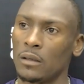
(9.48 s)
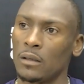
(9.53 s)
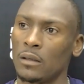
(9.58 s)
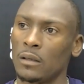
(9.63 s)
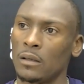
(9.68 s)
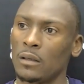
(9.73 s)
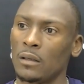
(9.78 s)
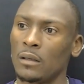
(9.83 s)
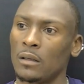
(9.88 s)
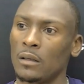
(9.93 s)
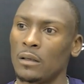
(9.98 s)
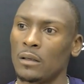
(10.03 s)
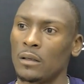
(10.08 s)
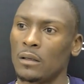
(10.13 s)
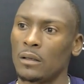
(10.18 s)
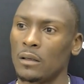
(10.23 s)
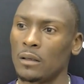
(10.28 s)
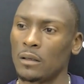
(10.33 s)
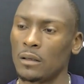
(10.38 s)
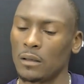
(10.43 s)
meaningful
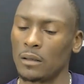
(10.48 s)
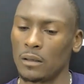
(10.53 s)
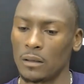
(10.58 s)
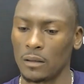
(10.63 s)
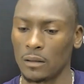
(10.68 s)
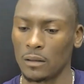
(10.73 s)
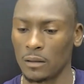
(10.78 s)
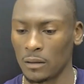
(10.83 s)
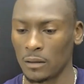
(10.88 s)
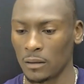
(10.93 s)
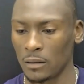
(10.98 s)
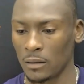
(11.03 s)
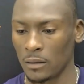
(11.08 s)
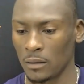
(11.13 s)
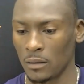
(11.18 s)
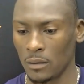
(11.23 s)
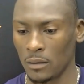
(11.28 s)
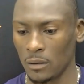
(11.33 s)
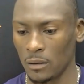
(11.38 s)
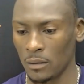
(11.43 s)
is that for you
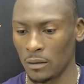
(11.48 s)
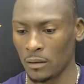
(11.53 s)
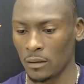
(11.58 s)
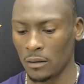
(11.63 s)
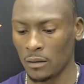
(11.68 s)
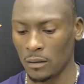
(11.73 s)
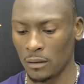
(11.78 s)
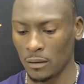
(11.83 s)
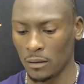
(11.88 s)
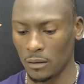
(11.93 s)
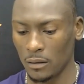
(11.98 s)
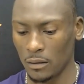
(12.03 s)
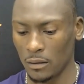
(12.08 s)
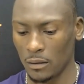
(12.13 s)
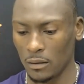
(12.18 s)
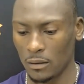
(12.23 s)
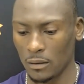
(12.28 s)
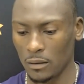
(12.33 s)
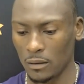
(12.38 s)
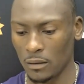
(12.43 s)
to be able to do that
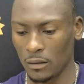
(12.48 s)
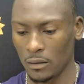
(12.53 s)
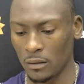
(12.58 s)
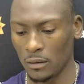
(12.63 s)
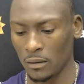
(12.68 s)
for your own